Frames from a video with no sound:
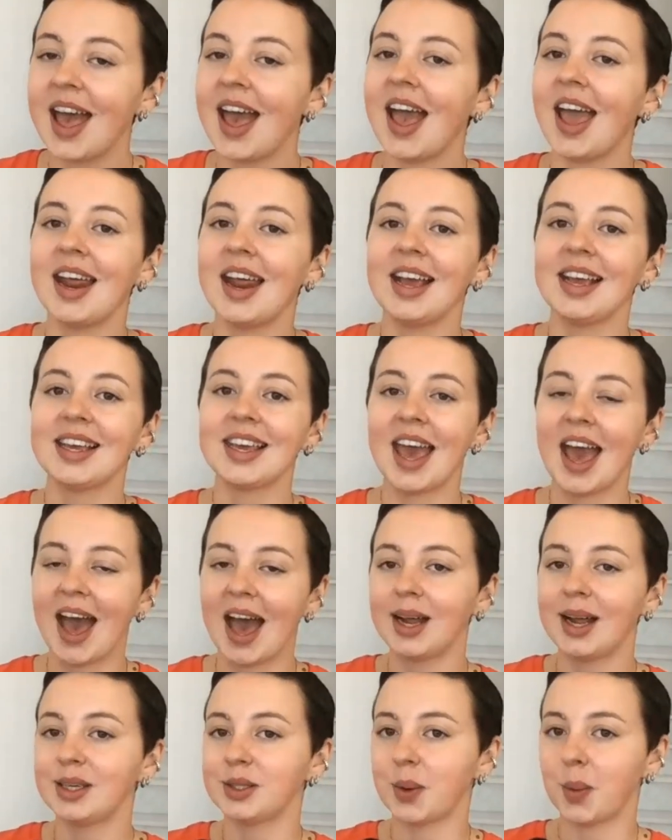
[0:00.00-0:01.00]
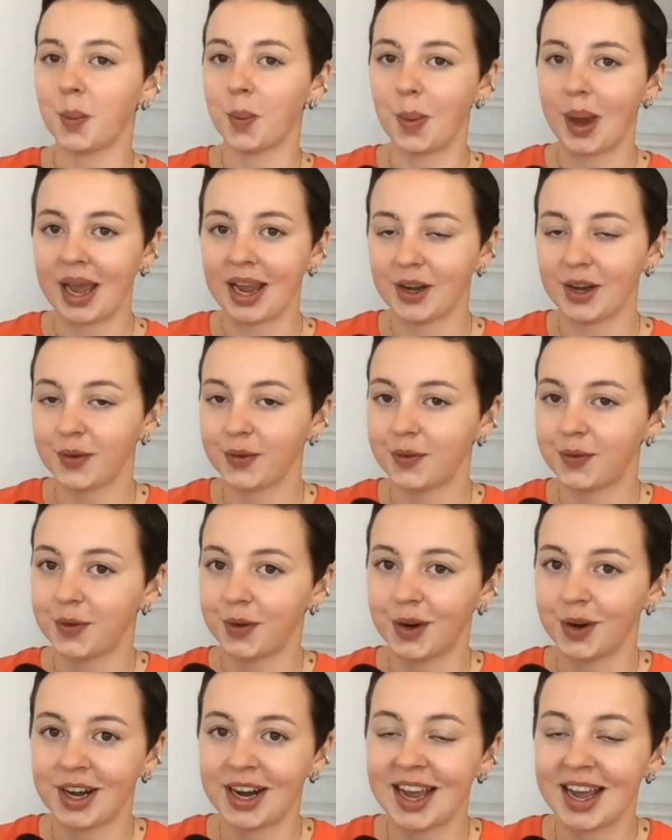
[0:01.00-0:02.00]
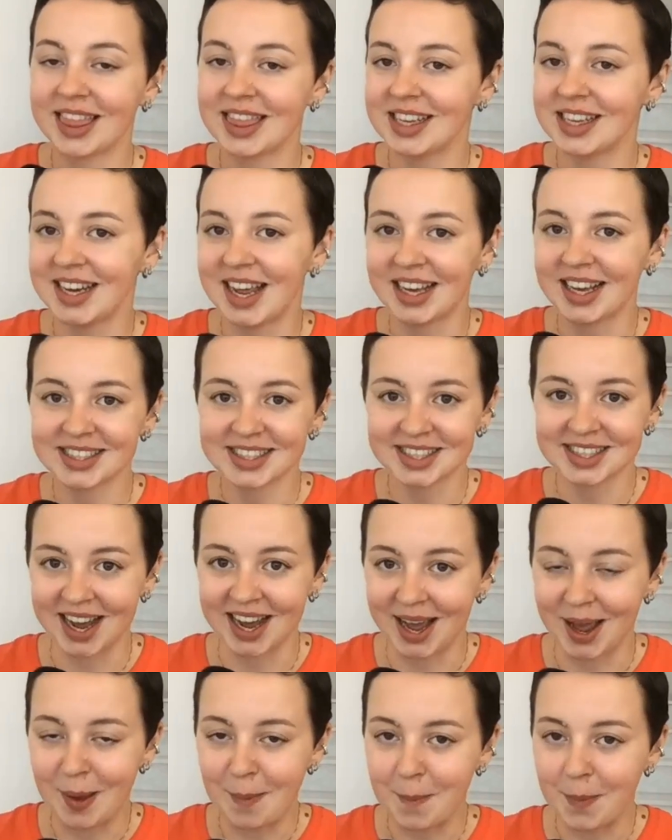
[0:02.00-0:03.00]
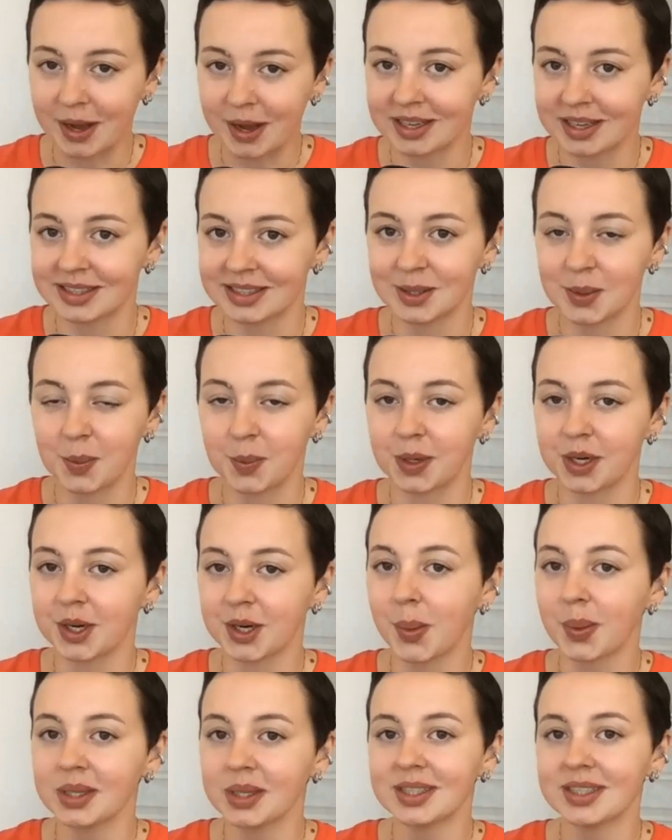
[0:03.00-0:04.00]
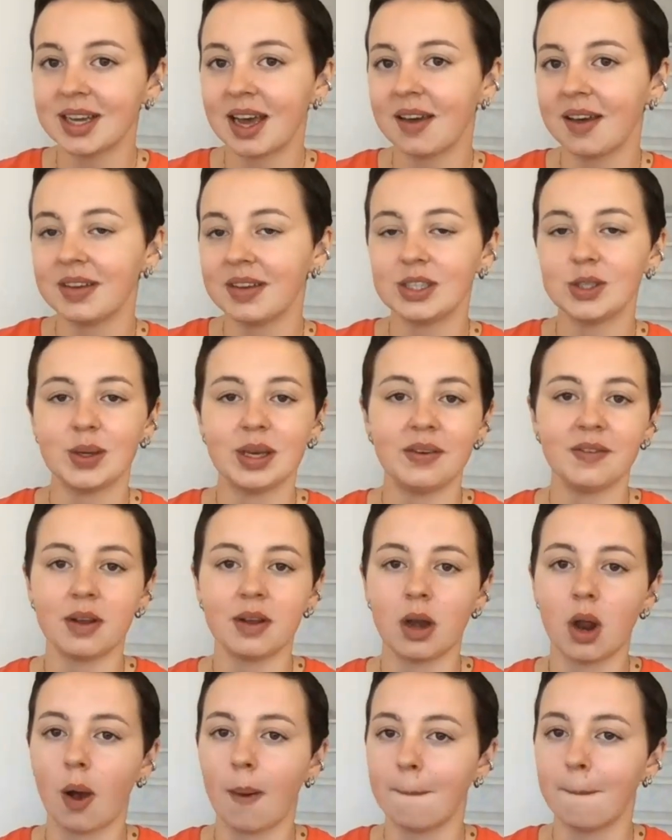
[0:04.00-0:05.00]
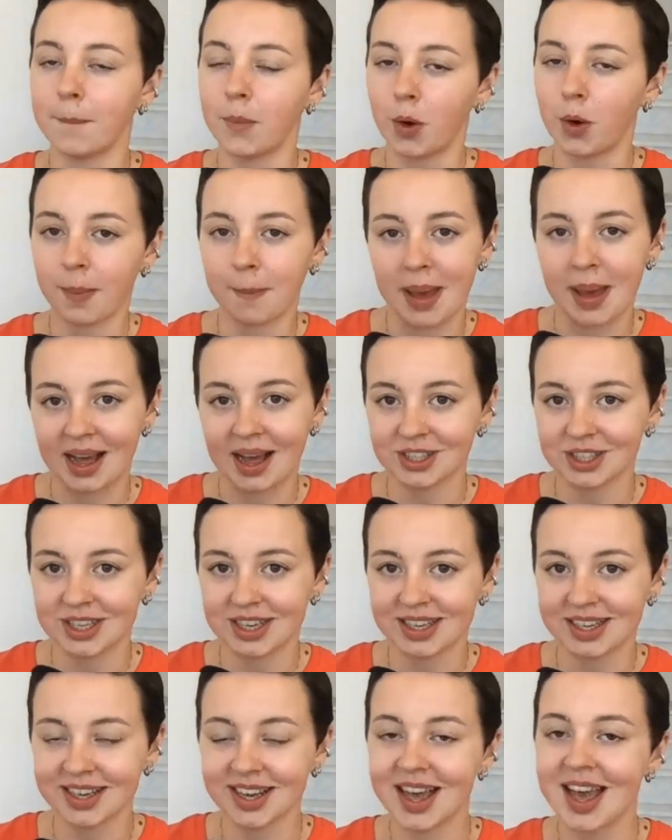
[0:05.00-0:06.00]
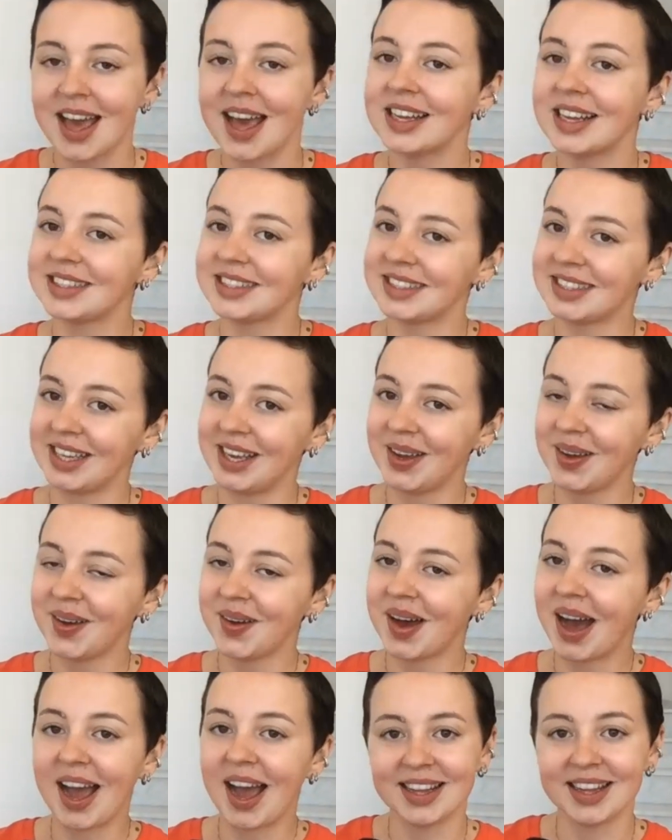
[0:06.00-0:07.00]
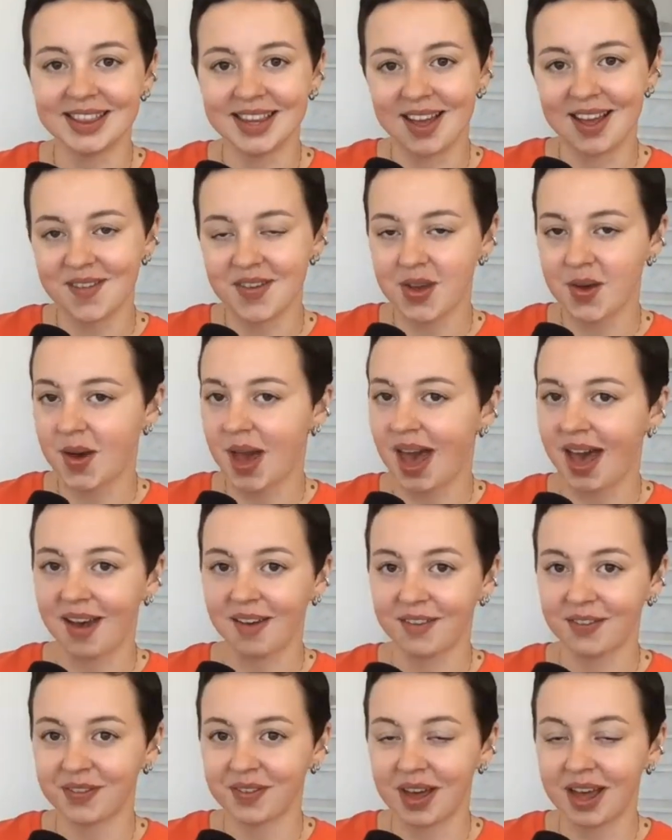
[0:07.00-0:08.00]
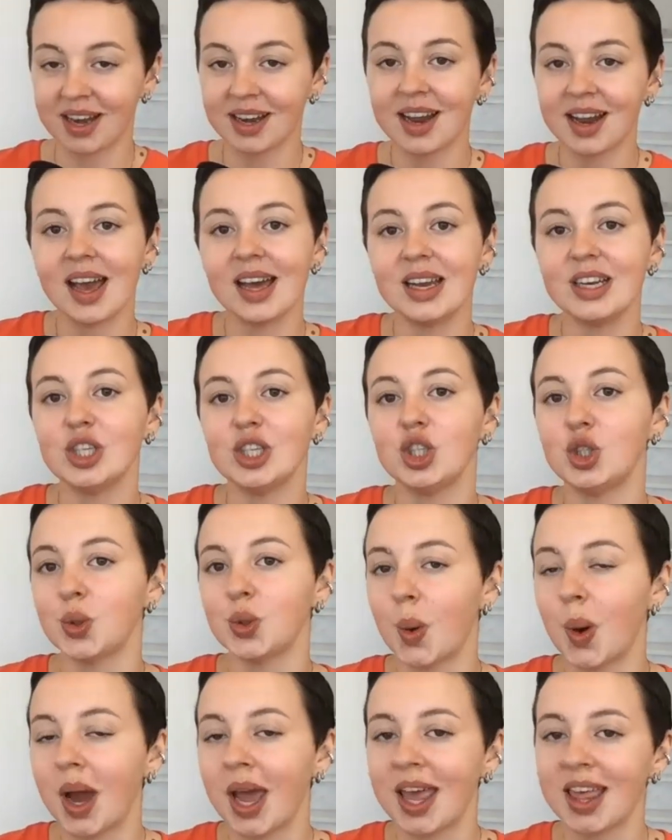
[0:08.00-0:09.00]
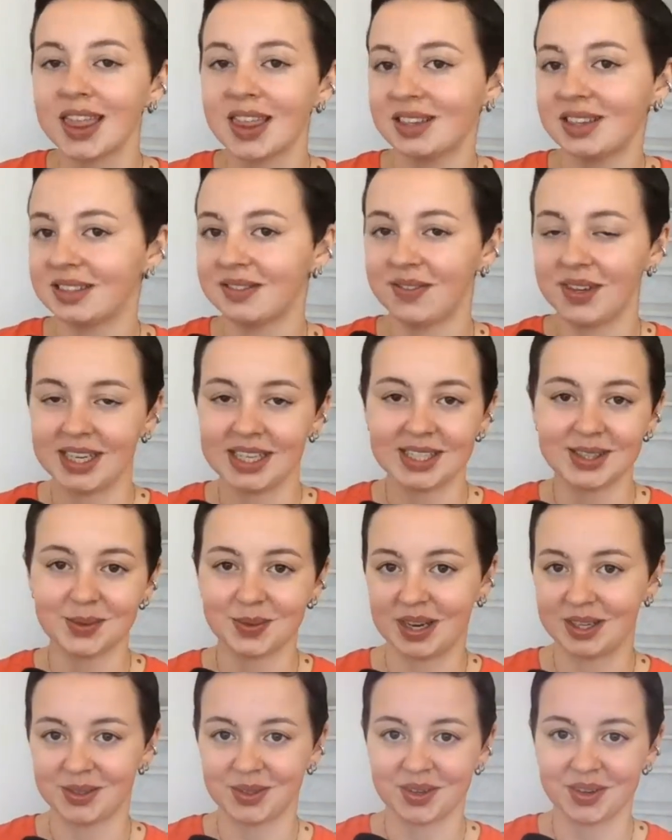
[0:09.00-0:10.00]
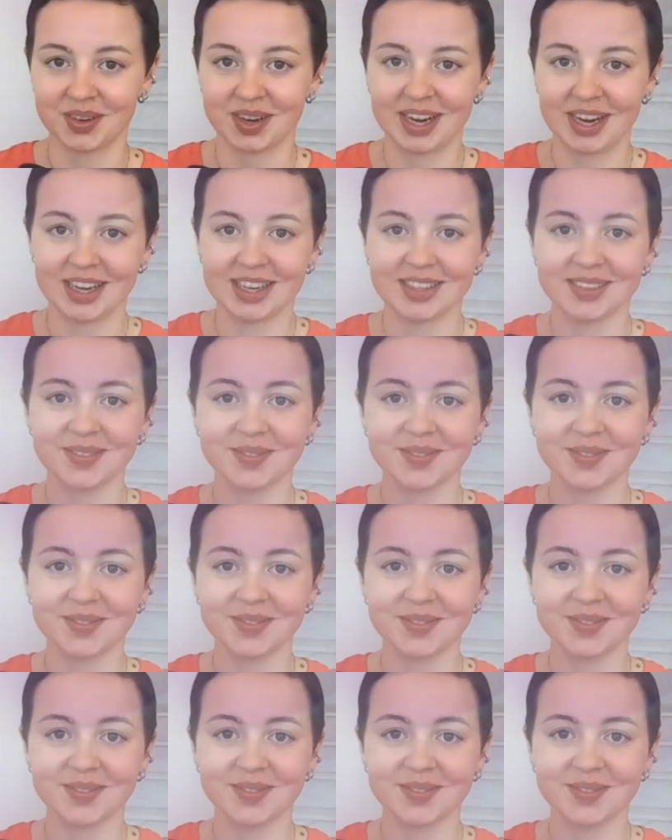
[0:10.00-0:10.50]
And I can't wait for the next time, because we're going to dive into even more magic. See you. I love you. Have fun and enjoy this Venus retrograde.